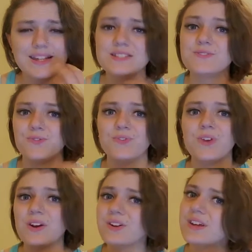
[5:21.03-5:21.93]
It's
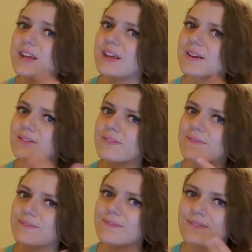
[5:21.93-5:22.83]
very,
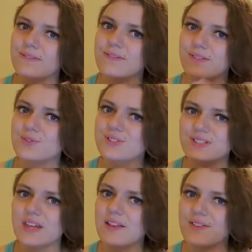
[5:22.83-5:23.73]
those
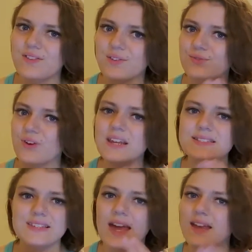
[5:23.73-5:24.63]
deaths and
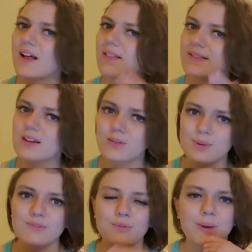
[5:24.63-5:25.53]
fights get a little
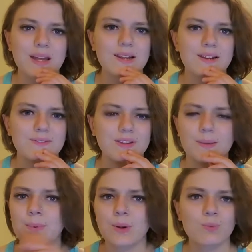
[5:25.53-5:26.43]
bit repetitive to
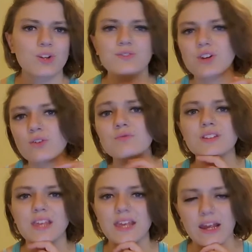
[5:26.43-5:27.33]
the point where you don't
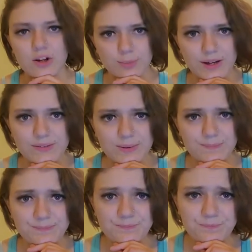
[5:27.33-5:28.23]
really care about them.
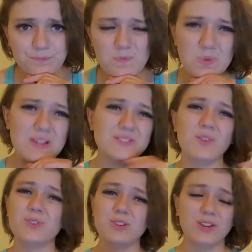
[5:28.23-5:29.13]
So
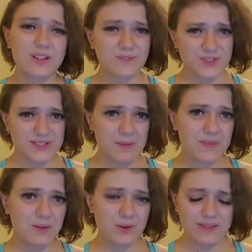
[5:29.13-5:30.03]
if you're looking for
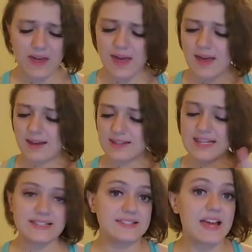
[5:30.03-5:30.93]
something with
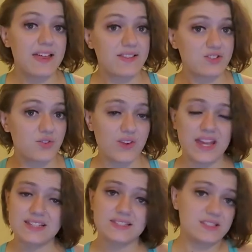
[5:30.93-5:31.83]
nice deaths or
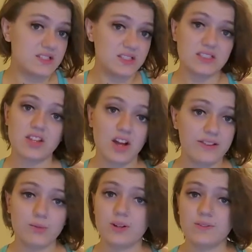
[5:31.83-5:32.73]
fights,
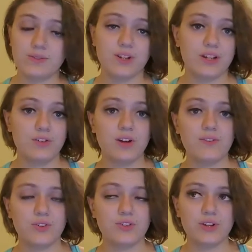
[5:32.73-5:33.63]
not the one for you.
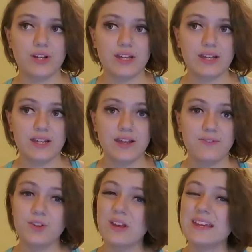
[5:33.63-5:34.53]
If you're looking,
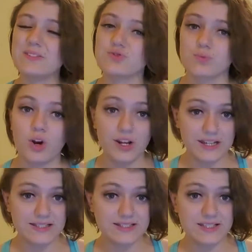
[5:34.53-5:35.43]
if you get drawn
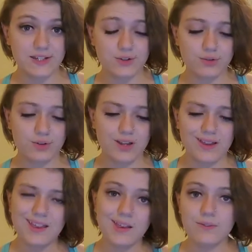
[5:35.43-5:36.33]
into
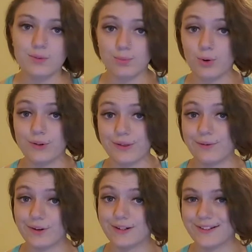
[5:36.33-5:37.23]
even poorly
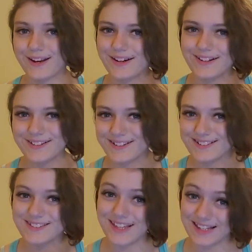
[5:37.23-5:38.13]
written
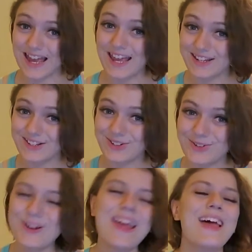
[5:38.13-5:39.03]
characters like I
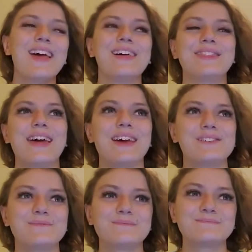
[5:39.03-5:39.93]
do,
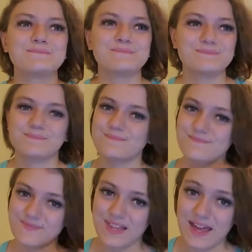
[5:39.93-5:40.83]
then
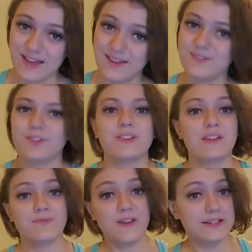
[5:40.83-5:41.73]
yeah, if you
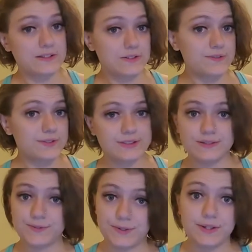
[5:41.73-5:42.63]
like fan service,
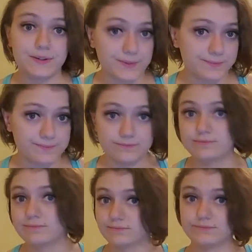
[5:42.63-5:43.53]
it's for you.
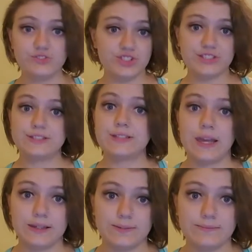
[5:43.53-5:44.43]
Just
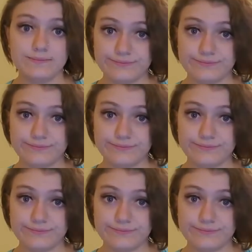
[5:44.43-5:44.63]
saying.